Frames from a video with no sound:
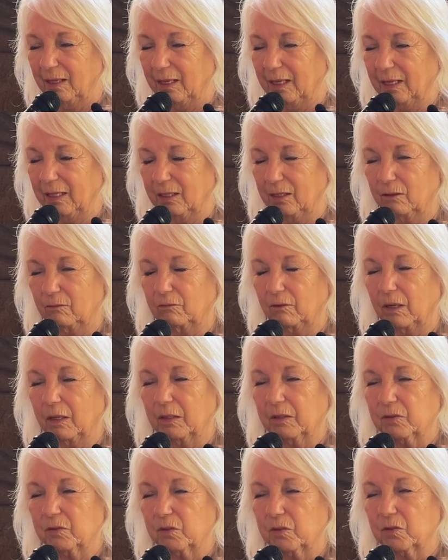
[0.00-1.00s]
and it
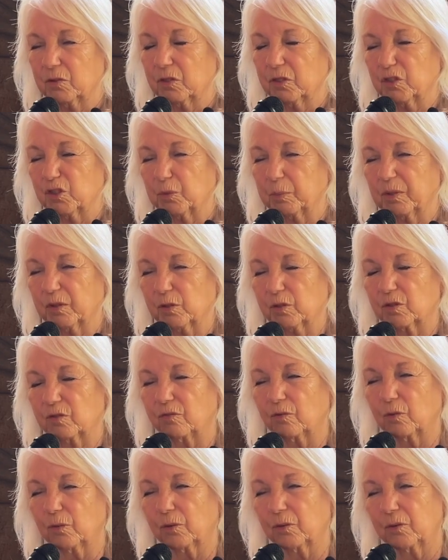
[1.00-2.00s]
arises and spills
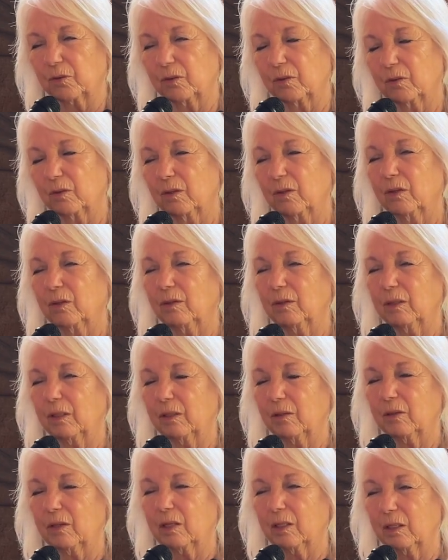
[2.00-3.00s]
forth
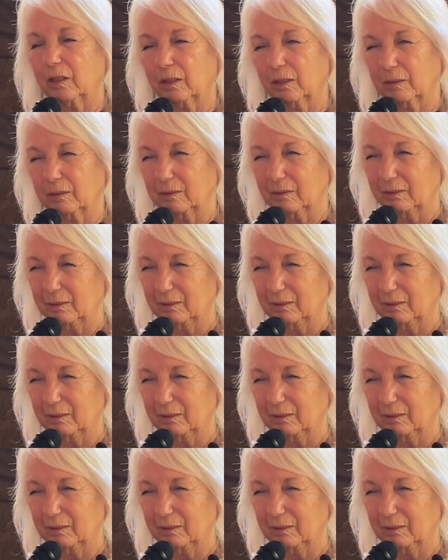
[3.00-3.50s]
in the heart,